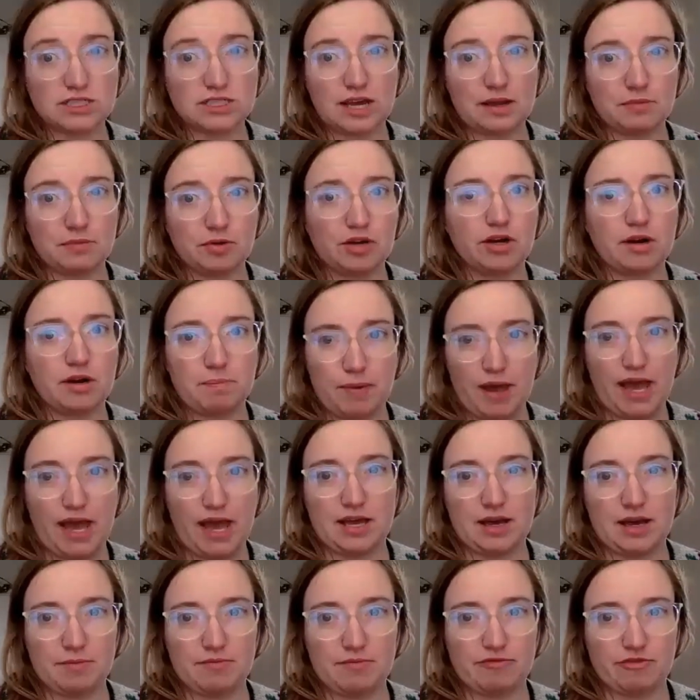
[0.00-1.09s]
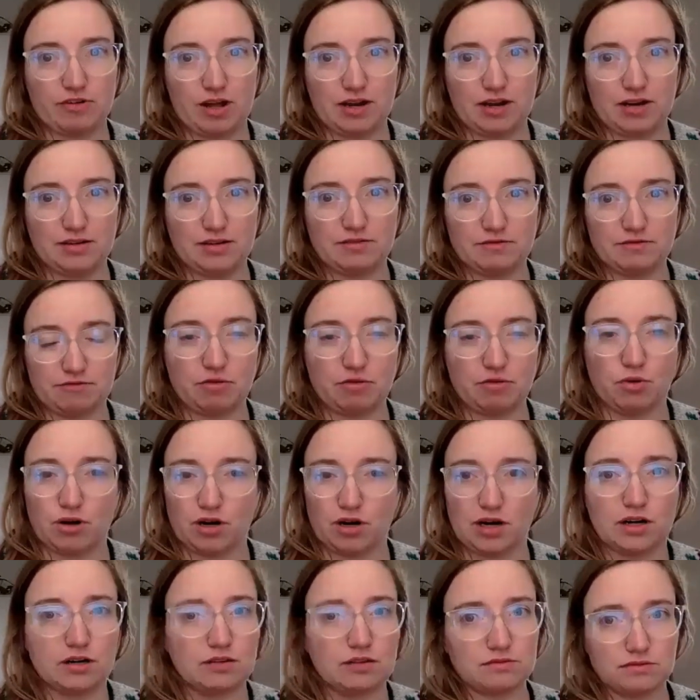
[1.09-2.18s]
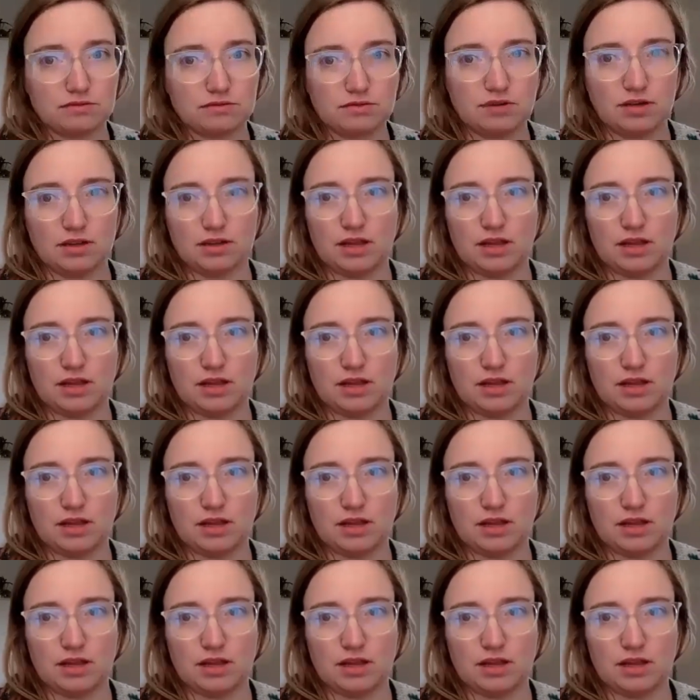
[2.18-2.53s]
of the time you're going to pay up front for mm.